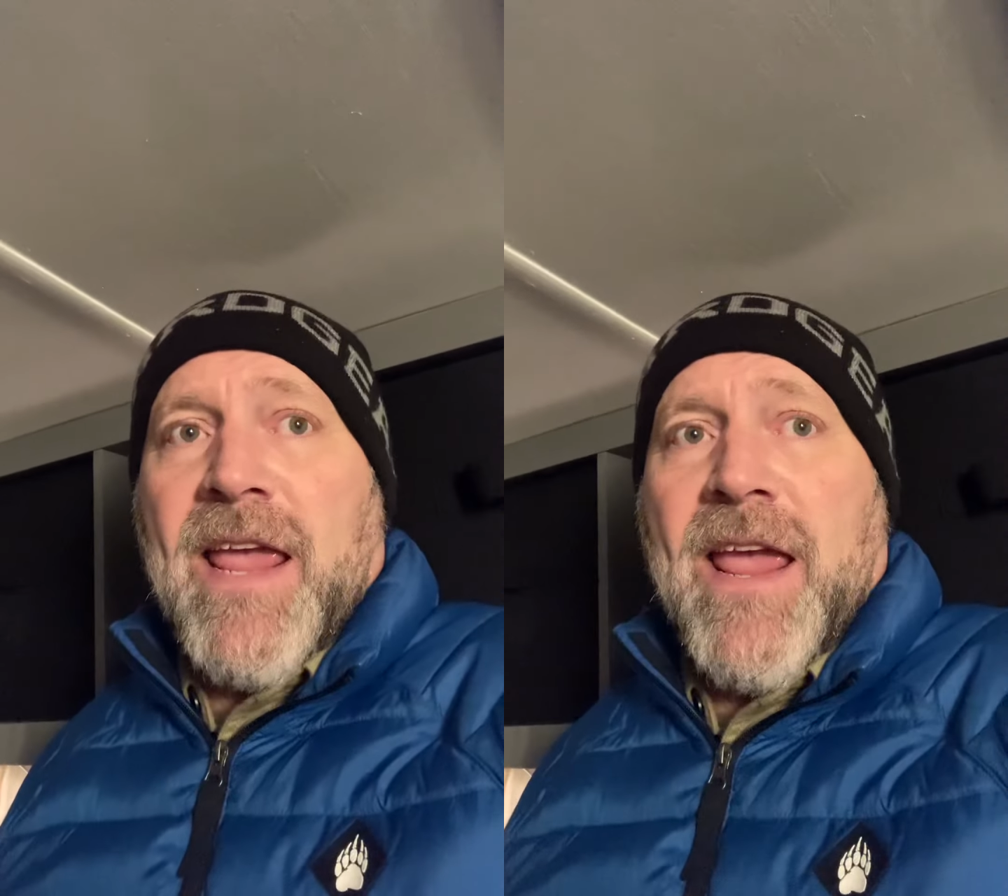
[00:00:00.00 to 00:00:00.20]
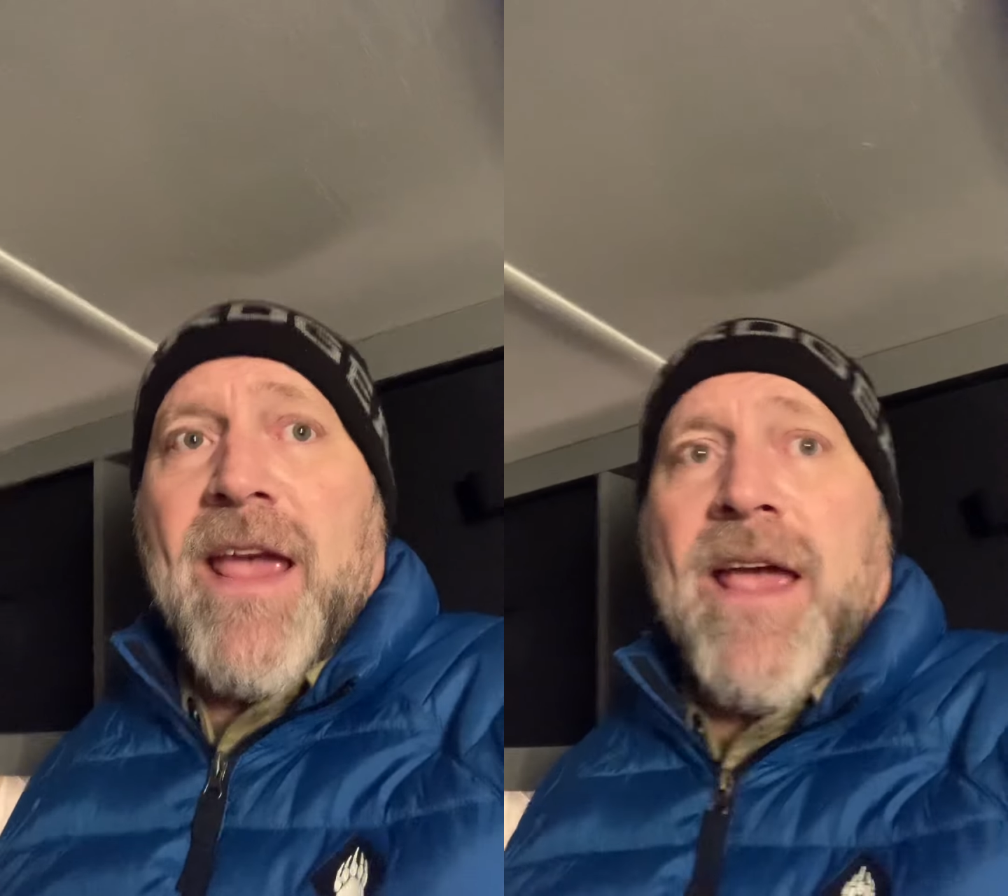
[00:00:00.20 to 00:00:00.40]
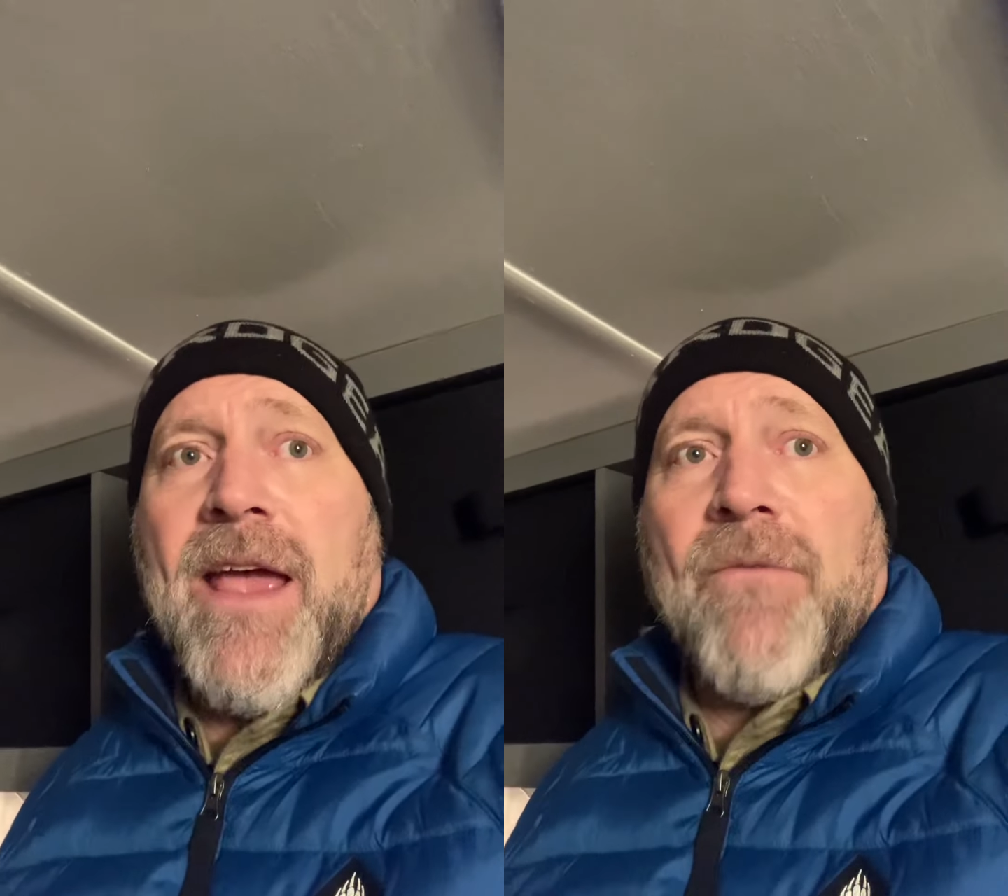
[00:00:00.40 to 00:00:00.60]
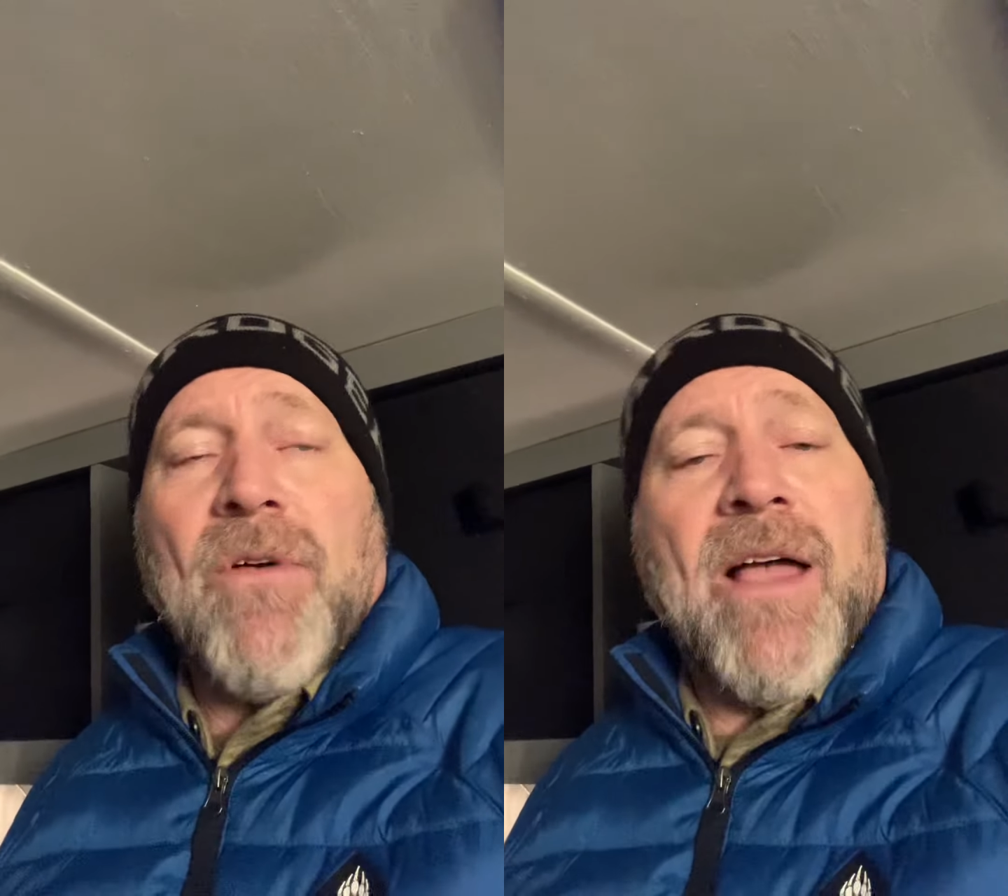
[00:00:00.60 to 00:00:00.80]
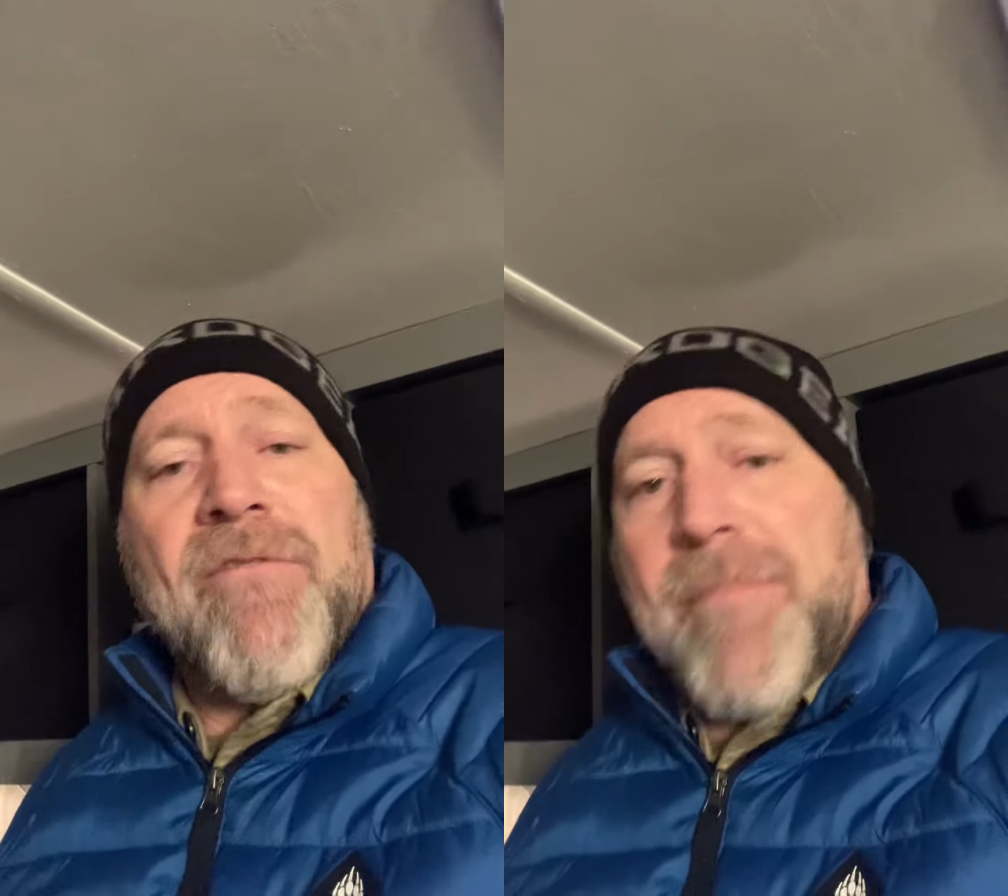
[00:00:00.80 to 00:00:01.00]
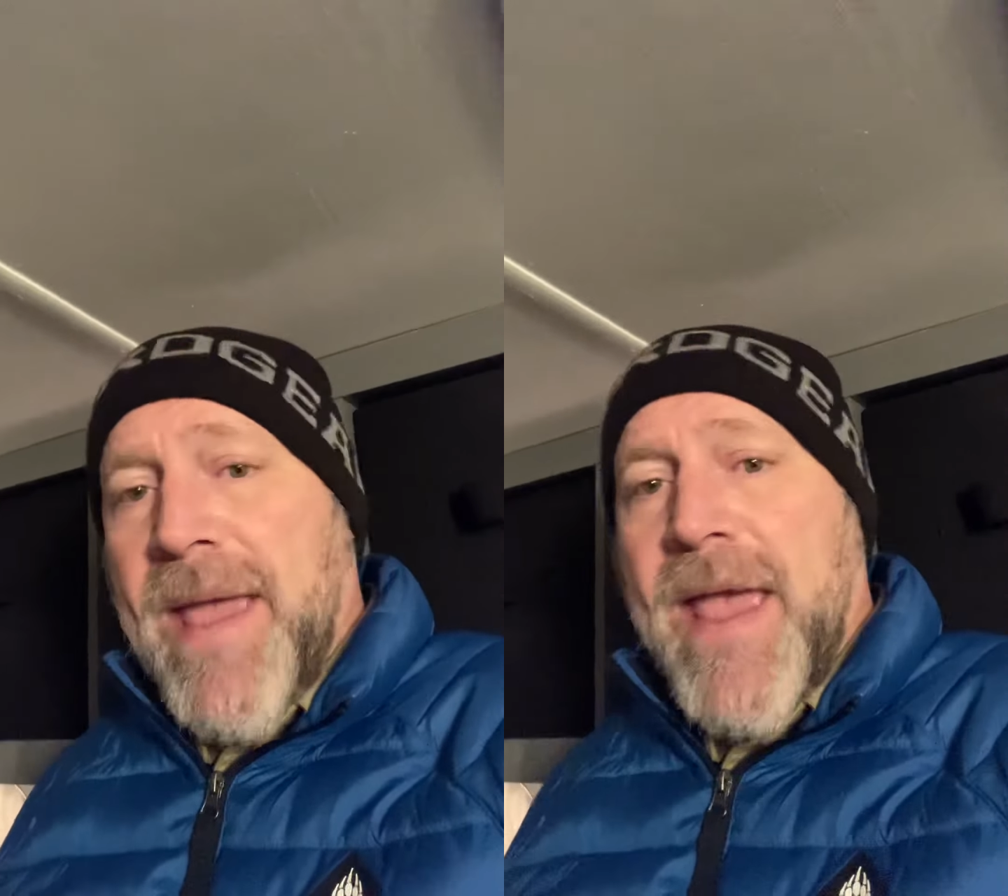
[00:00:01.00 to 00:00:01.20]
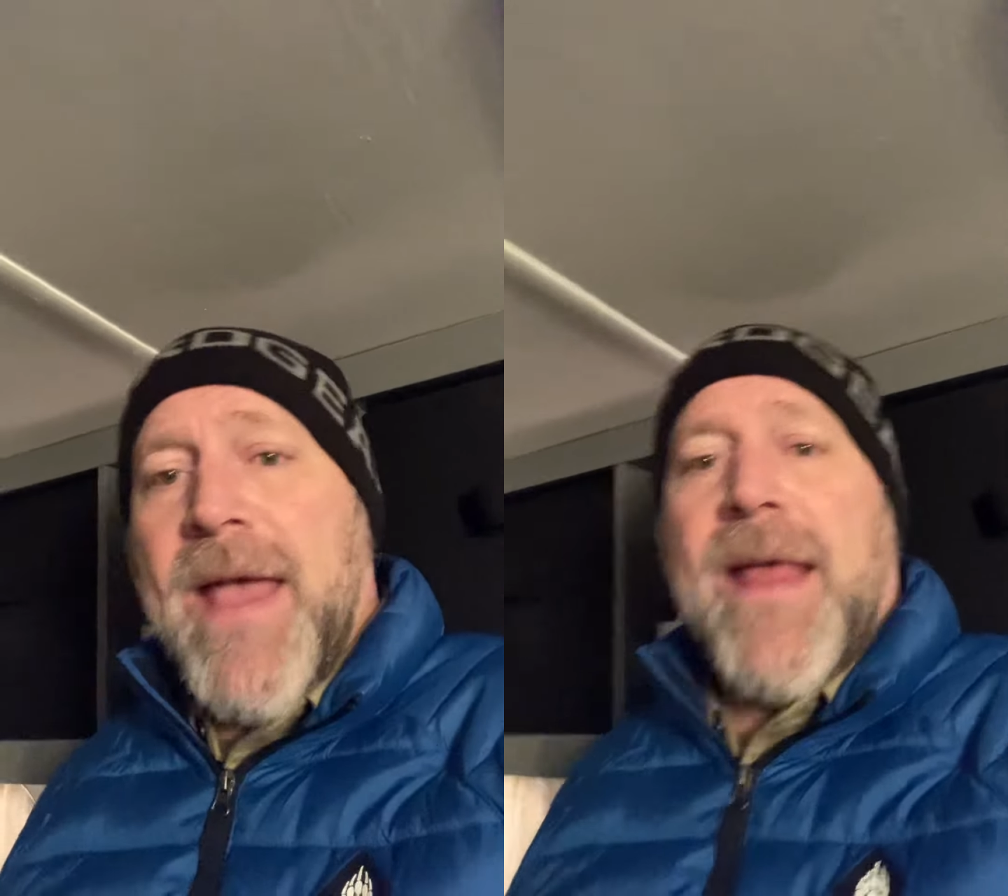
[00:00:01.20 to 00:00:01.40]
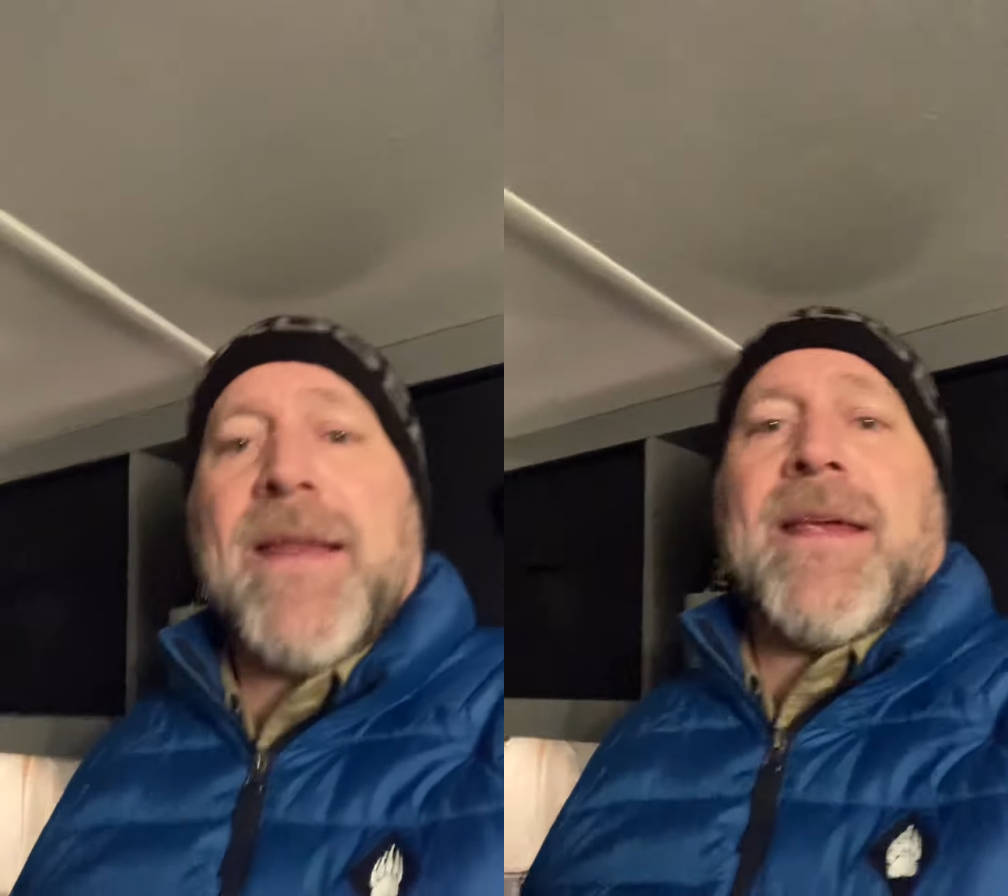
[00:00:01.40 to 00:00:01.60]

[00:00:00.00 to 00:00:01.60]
and we'll have a band